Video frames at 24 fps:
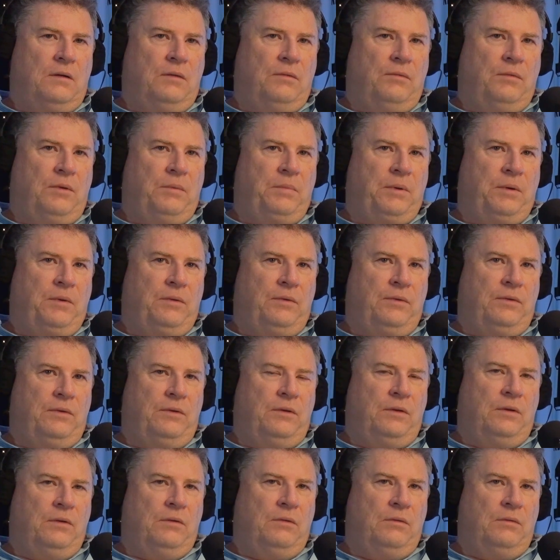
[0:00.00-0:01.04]
we both
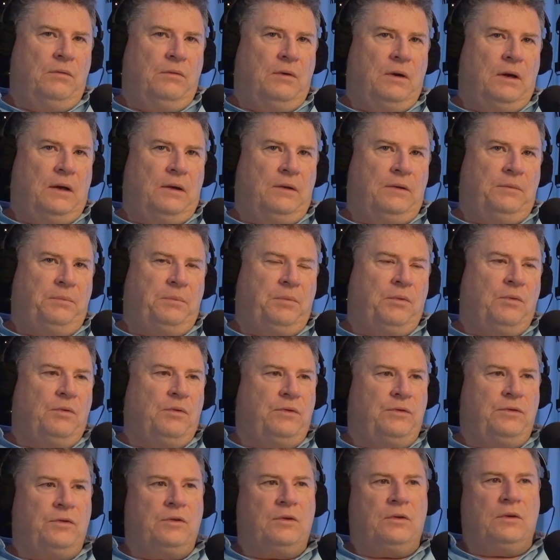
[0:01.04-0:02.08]
knew a sports
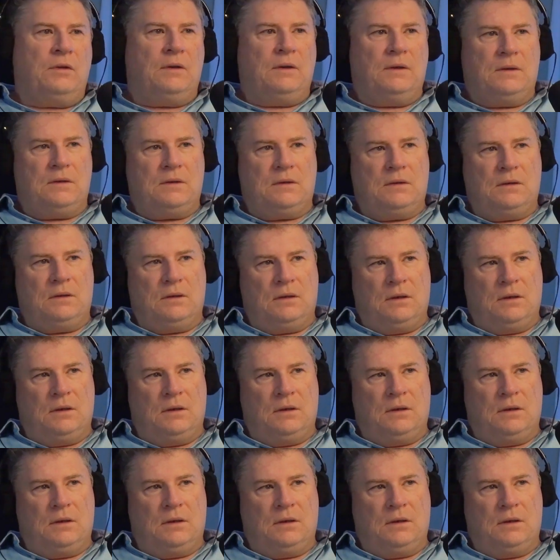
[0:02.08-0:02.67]
journalist.